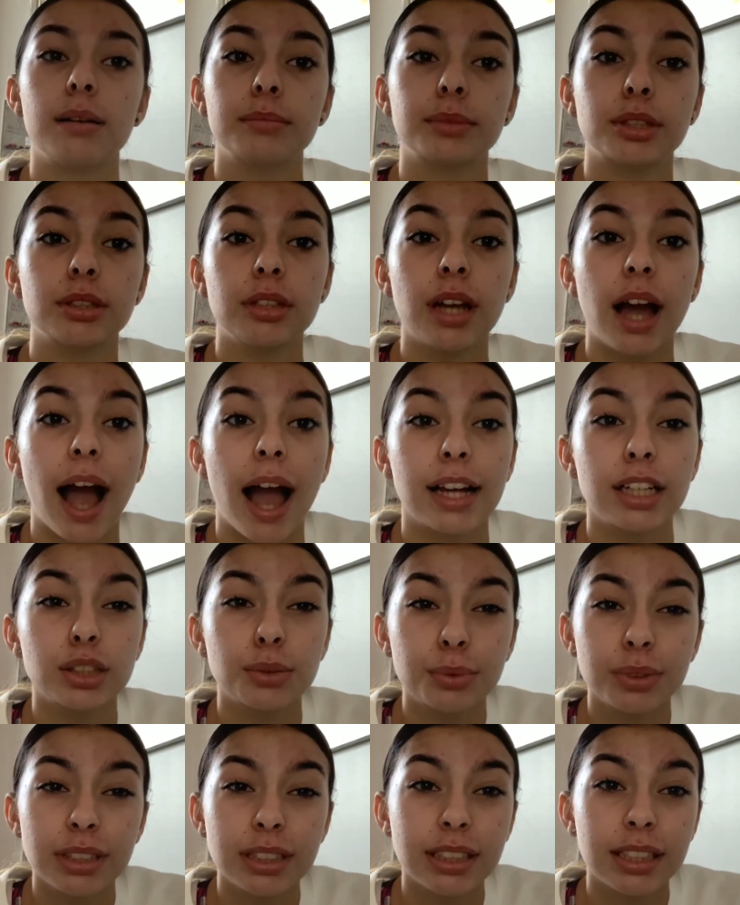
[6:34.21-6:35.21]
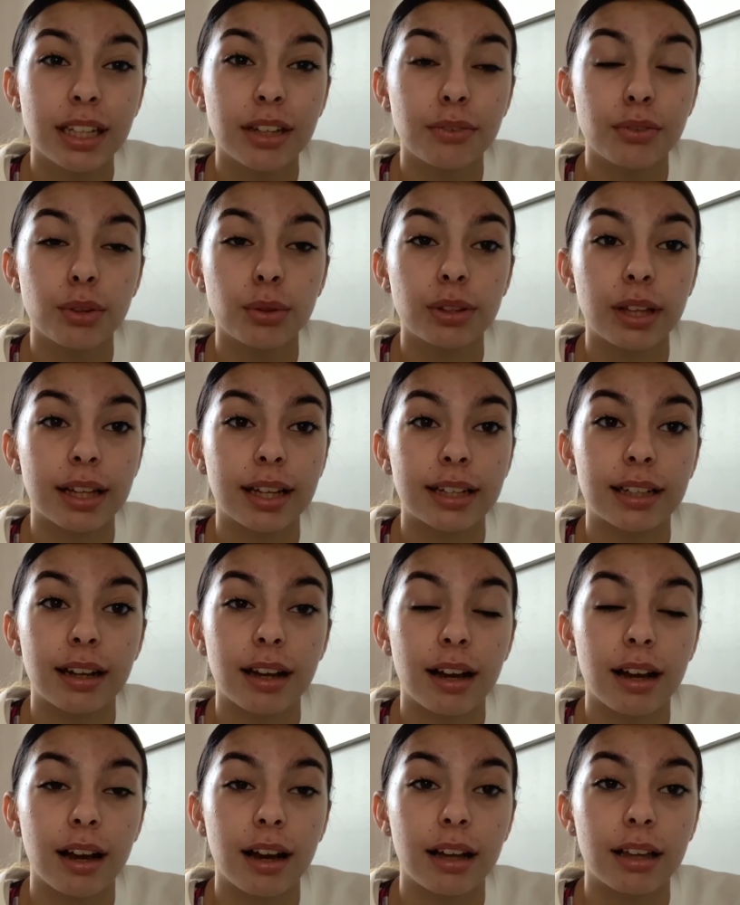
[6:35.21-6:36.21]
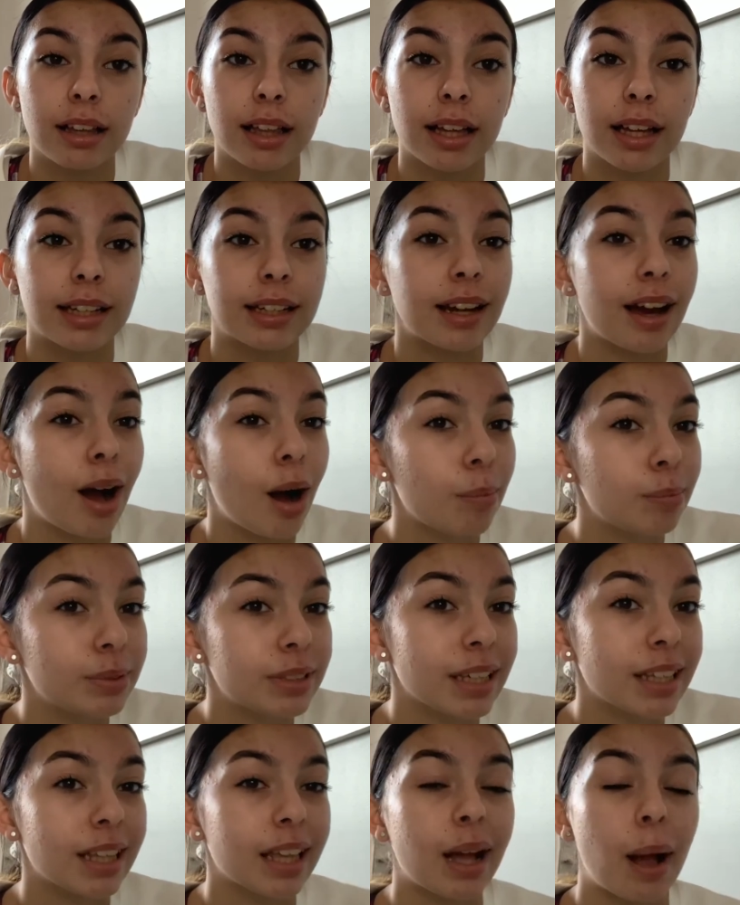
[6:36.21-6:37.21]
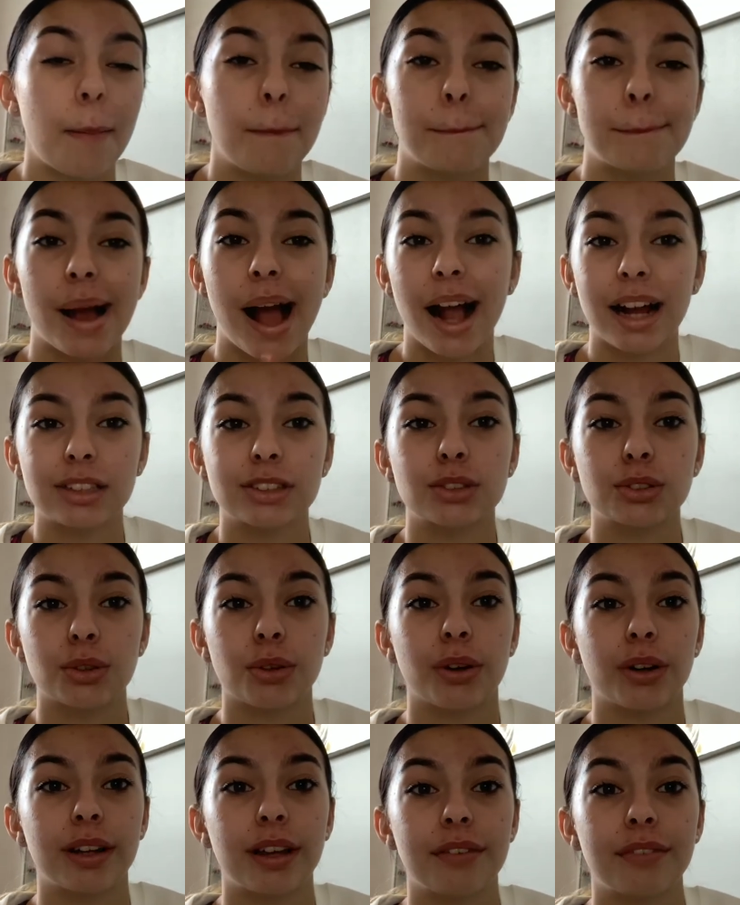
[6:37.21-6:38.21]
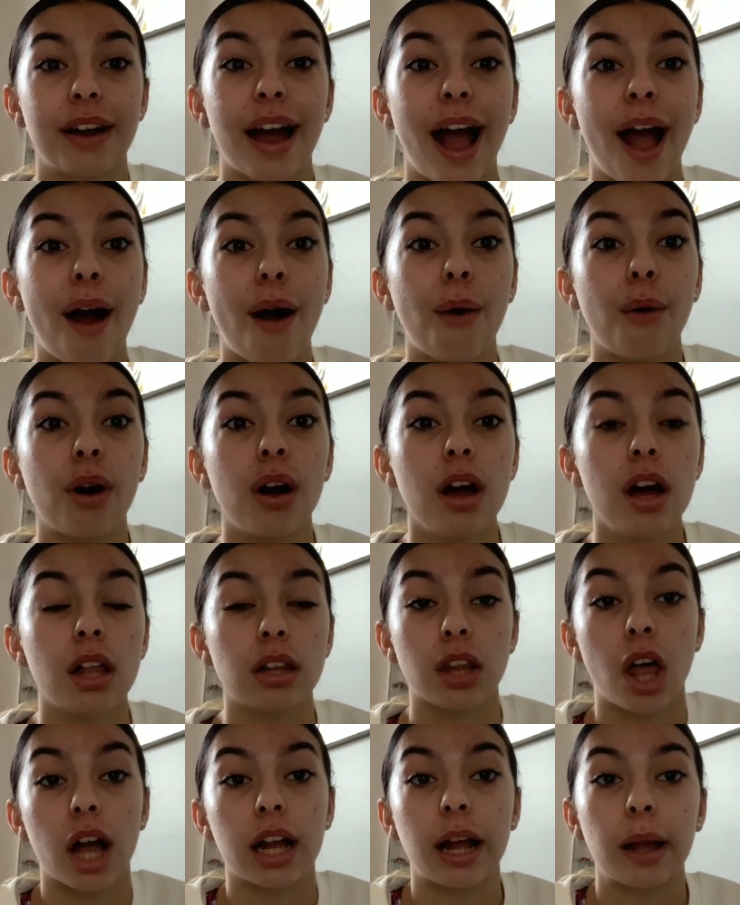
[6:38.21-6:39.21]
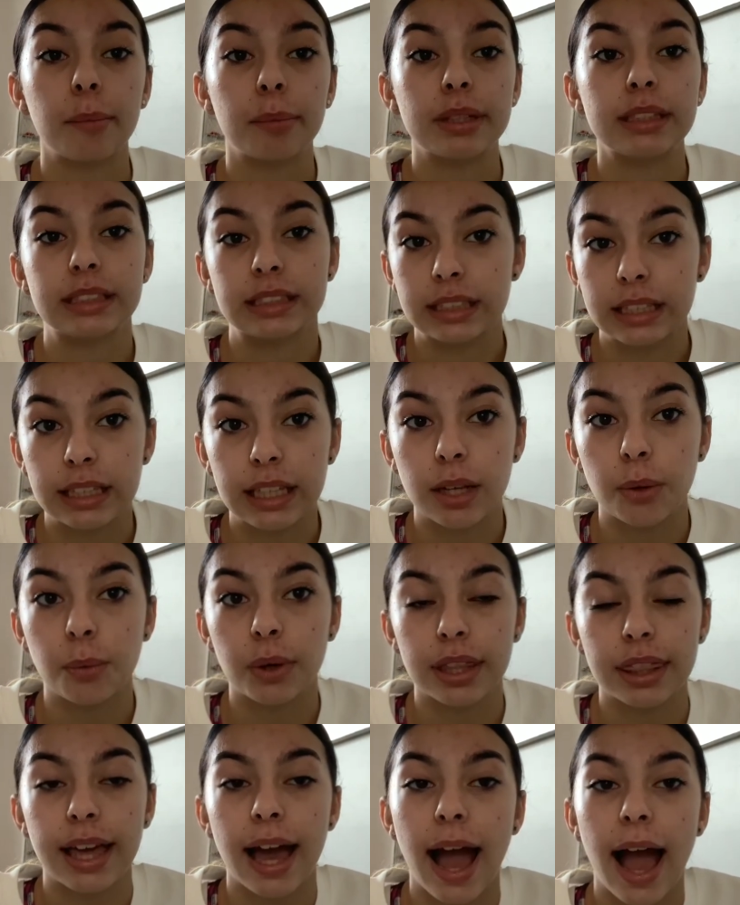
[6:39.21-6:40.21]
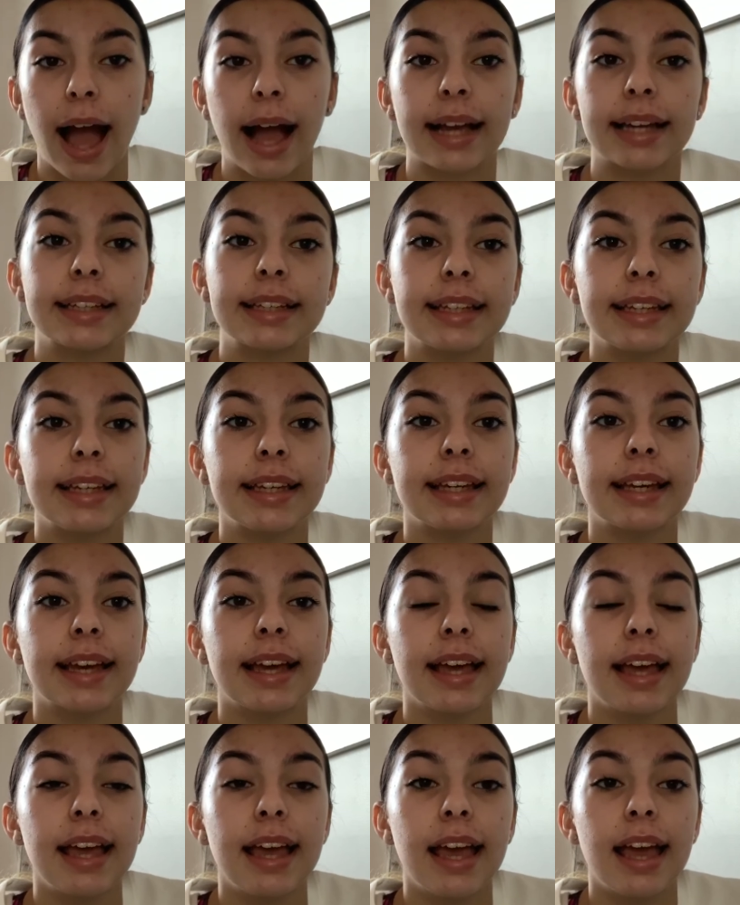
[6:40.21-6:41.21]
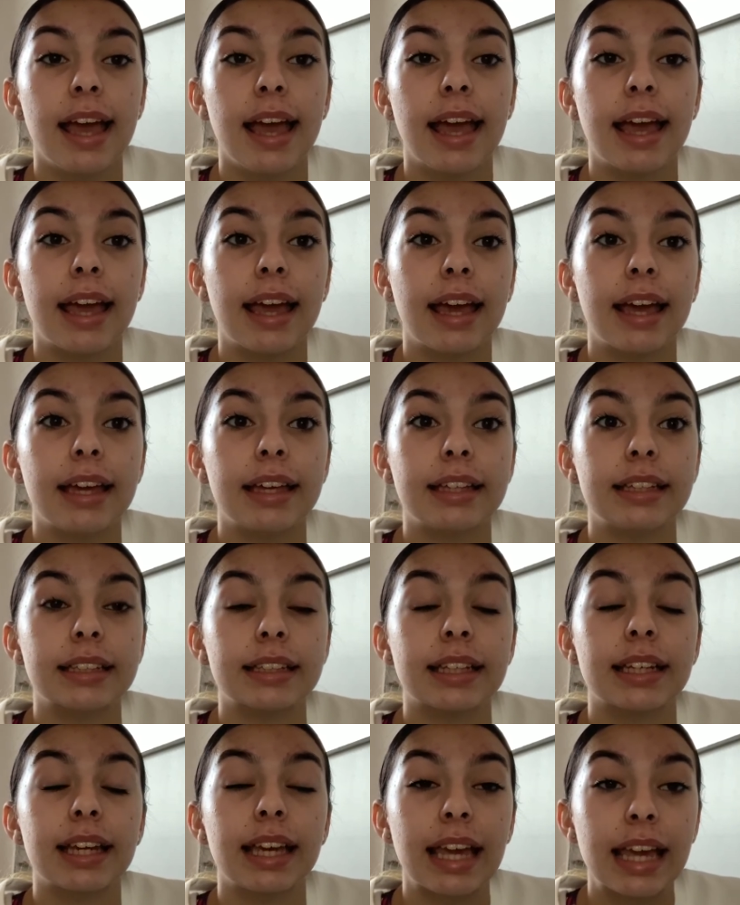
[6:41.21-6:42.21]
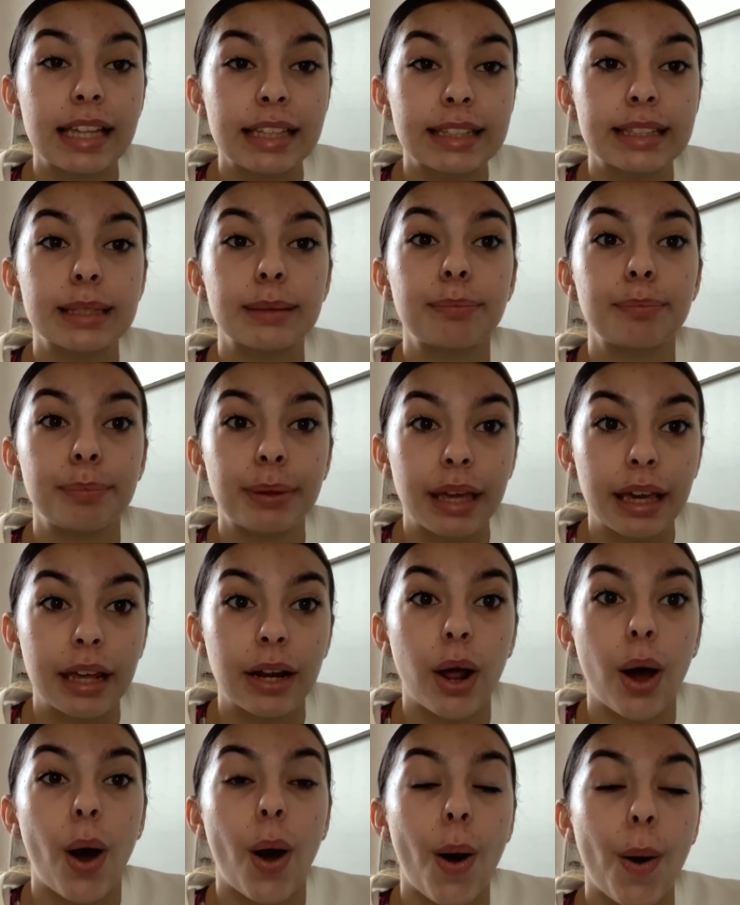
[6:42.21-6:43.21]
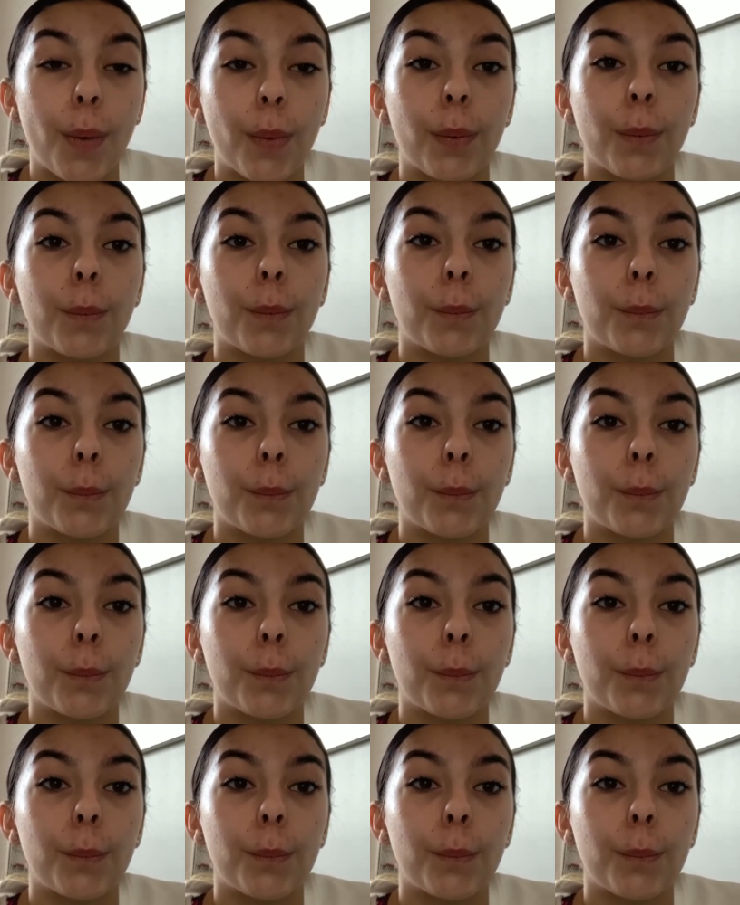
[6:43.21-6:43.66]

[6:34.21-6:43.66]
So yeah, I just wanted to give you like an update, like a backstory of how long I've been dealing with acne, and it's been a